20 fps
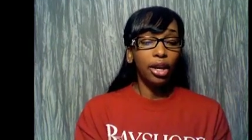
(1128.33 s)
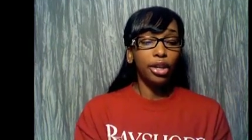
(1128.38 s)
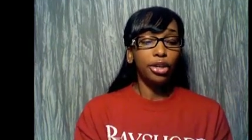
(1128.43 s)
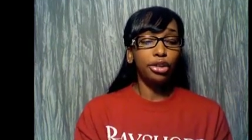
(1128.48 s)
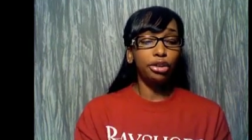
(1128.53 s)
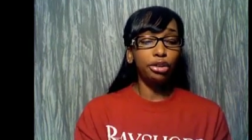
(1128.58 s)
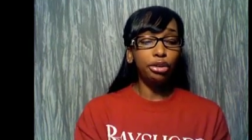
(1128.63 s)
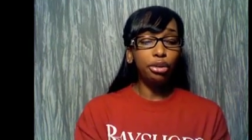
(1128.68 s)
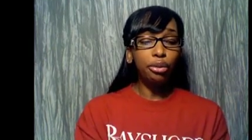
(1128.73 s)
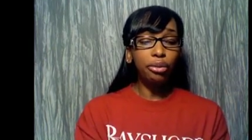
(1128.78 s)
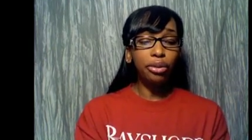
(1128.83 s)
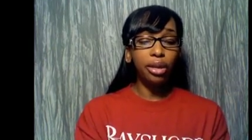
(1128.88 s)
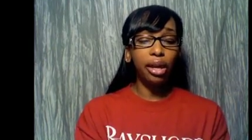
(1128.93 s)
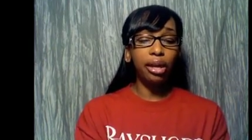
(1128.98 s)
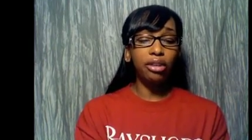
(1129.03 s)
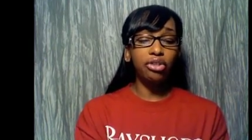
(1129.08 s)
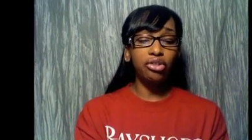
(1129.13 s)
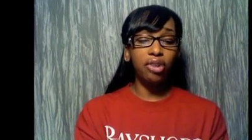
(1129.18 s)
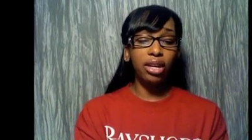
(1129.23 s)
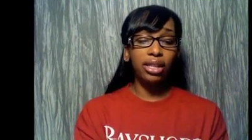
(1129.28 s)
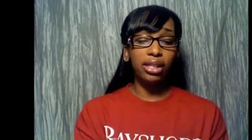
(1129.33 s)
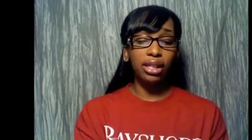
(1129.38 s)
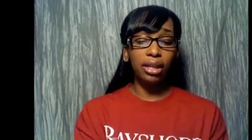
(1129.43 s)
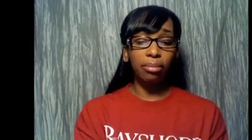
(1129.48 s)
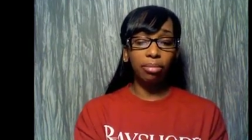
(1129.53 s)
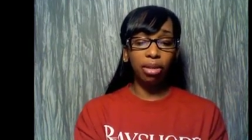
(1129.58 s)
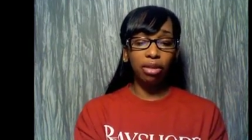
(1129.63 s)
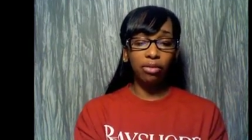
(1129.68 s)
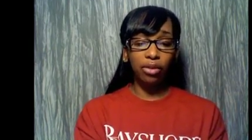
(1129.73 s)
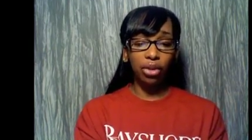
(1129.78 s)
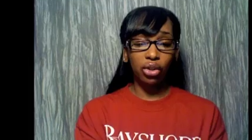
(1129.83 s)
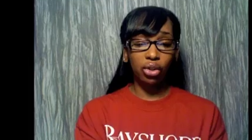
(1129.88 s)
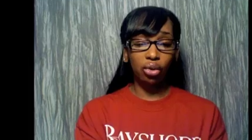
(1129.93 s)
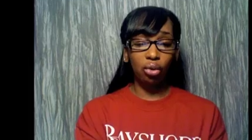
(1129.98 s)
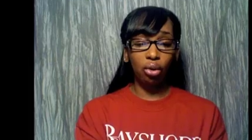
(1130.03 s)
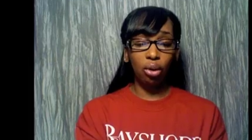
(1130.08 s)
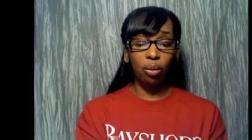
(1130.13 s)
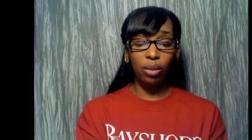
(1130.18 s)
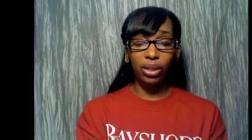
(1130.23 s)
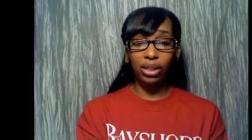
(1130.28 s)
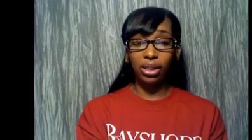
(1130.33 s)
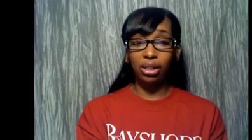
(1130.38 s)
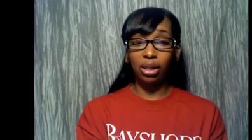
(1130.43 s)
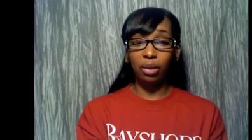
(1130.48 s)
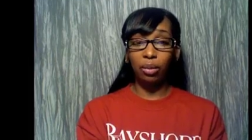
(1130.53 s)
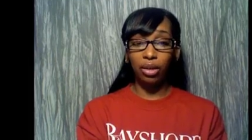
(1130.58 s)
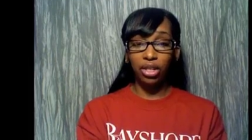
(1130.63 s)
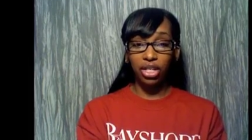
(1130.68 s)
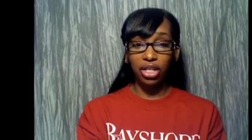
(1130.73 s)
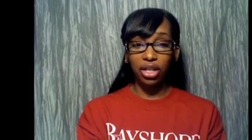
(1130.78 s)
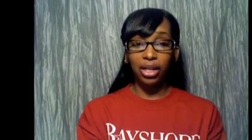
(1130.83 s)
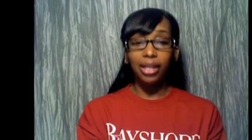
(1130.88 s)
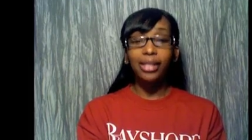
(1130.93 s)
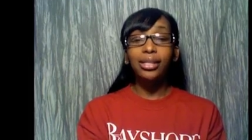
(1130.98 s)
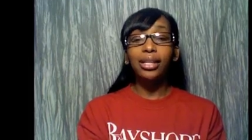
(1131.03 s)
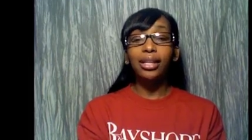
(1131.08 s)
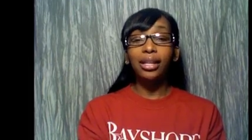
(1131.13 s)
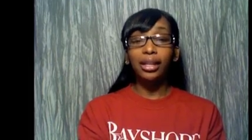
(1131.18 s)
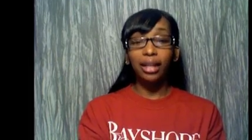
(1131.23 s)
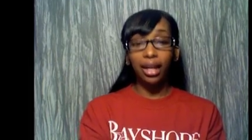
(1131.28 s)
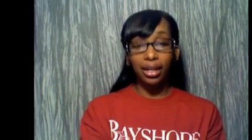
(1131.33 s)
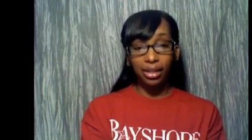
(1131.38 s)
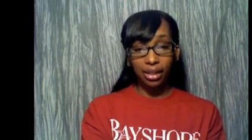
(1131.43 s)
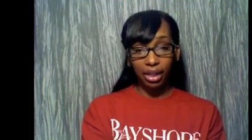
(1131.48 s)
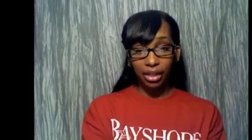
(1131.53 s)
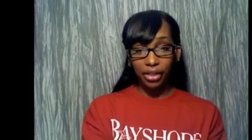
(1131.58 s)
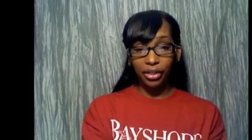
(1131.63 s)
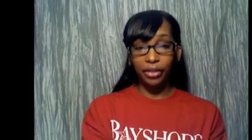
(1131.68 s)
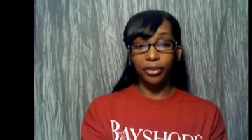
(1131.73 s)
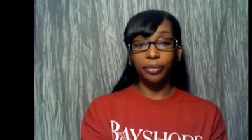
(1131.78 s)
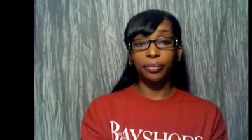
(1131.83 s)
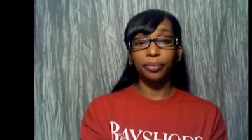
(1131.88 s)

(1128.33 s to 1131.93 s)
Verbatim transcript: Do you think trust can be restored when someone cheats? Yes, I do.